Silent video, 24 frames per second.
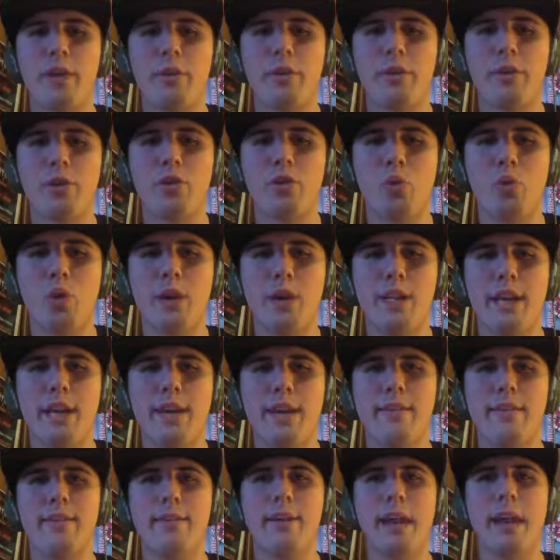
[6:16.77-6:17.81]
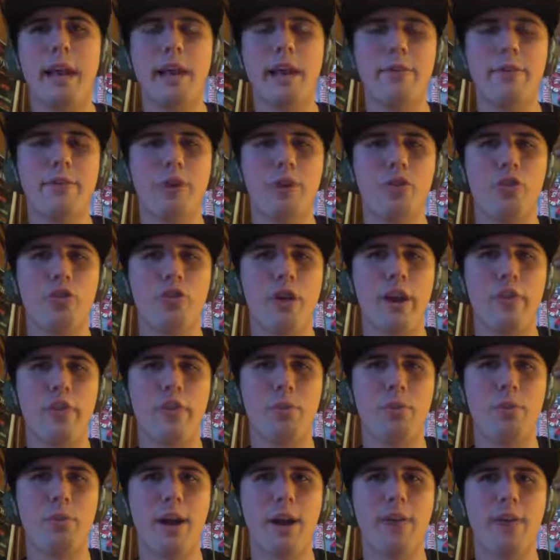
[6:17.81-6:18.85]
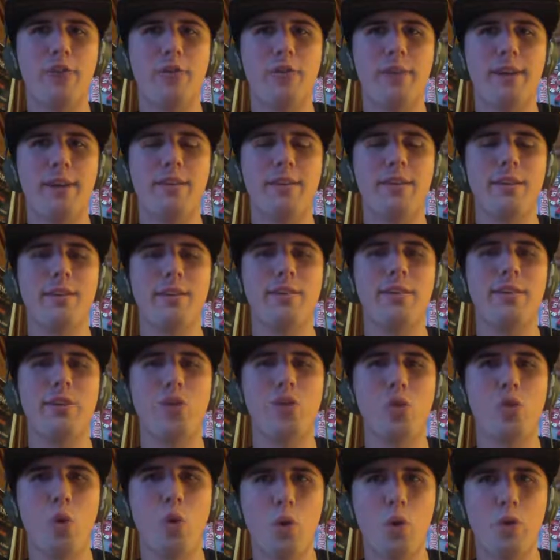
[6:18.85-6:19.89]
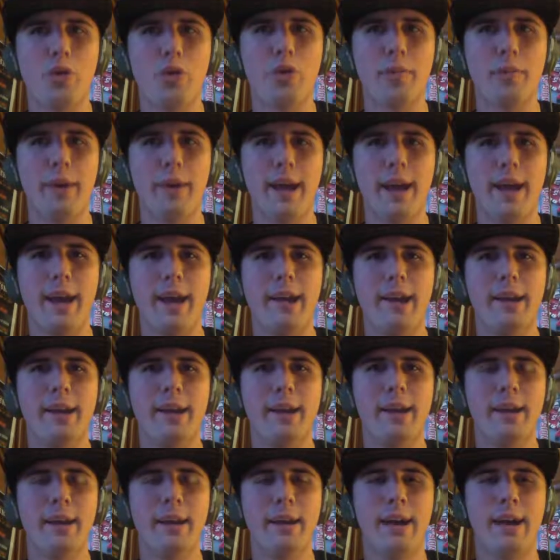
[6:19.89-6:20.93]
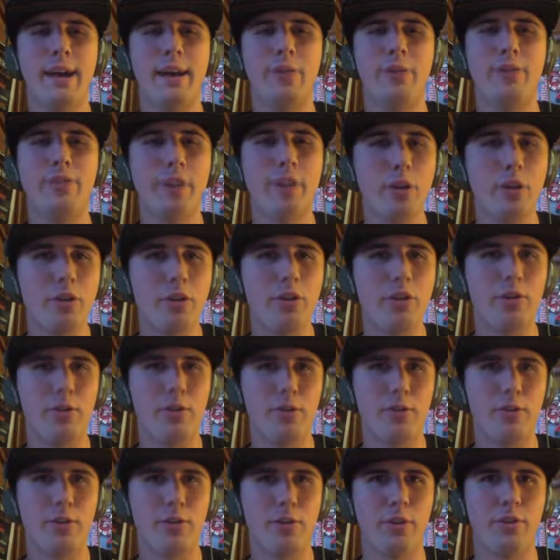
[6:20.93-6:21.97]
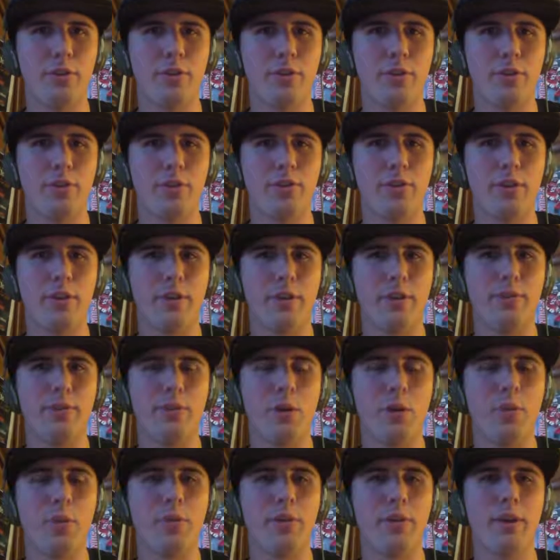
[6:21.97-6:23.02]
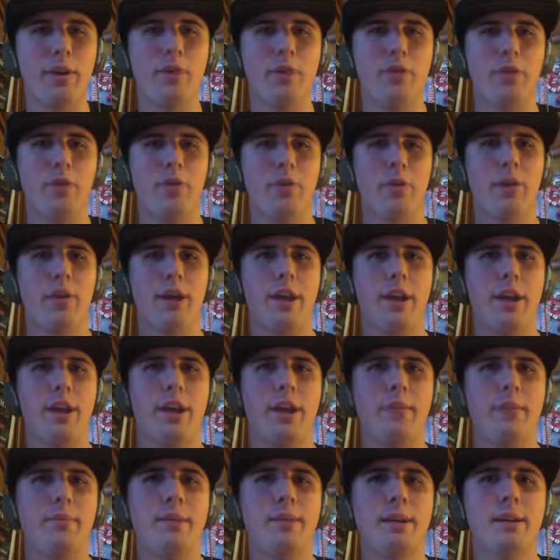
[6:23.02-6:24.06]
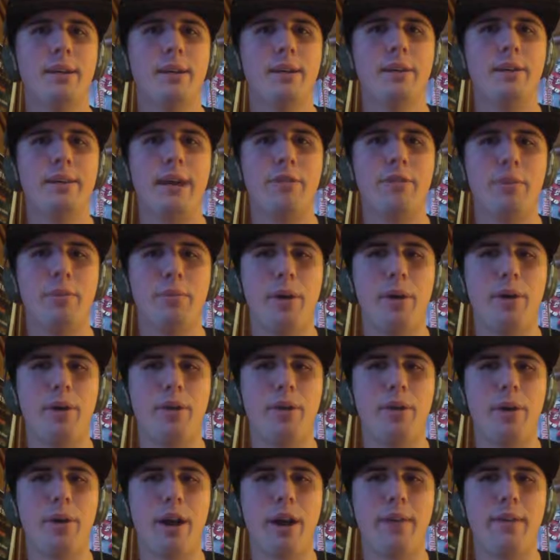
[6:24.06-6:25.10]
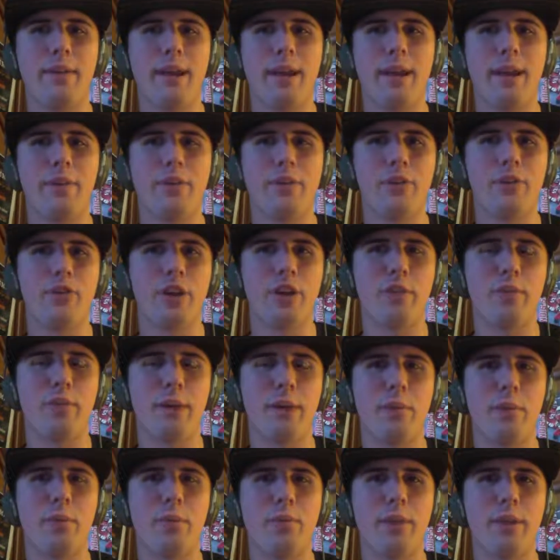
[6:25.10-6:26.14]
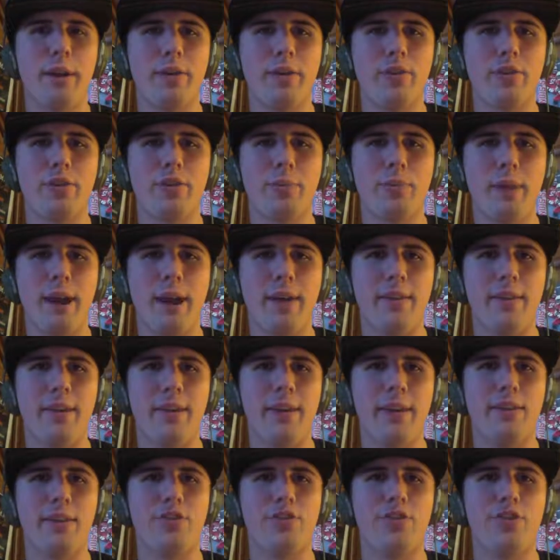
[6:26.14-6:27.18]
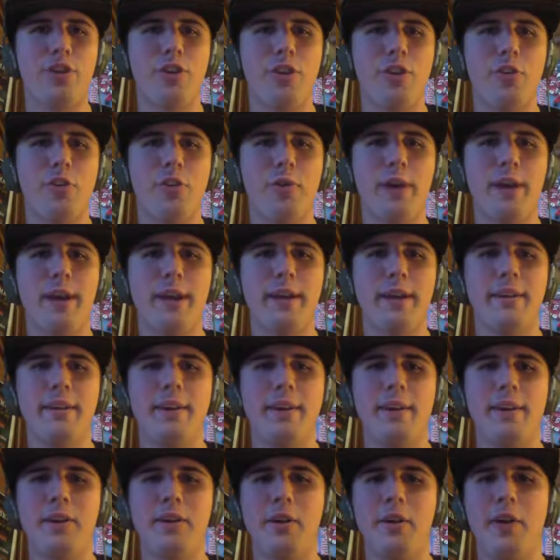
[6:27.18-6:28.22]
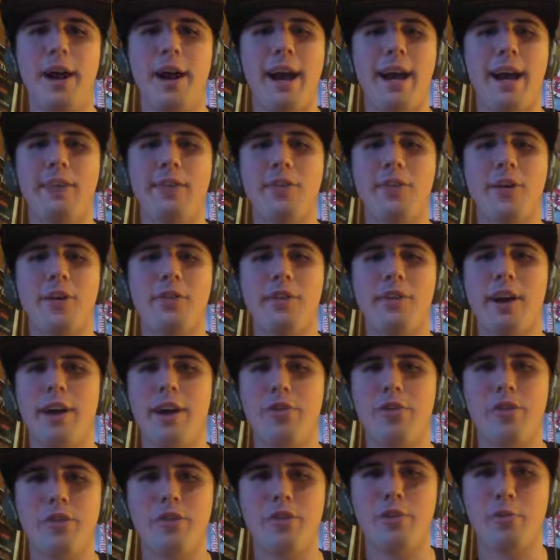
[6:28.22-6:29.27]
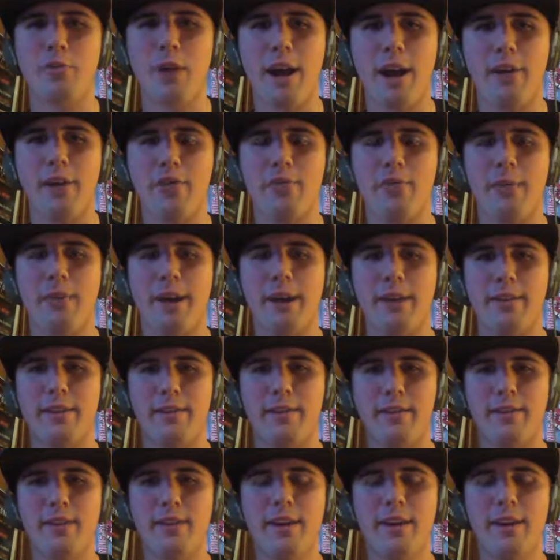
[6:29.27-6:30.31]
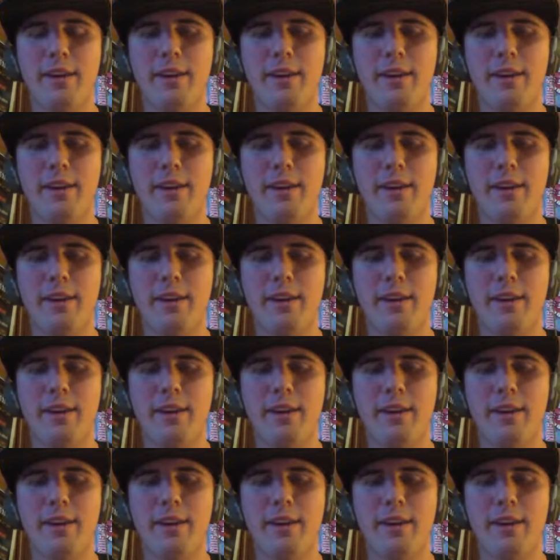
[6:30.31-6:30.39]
with the 2018 NFL Draft prospect. He's the cornerback out of Syracuse University, formerly of Notre Dame. Devin Butler here on the NFL Draft Bible Player Spotlight show. And, I talked to hundreds of prospects,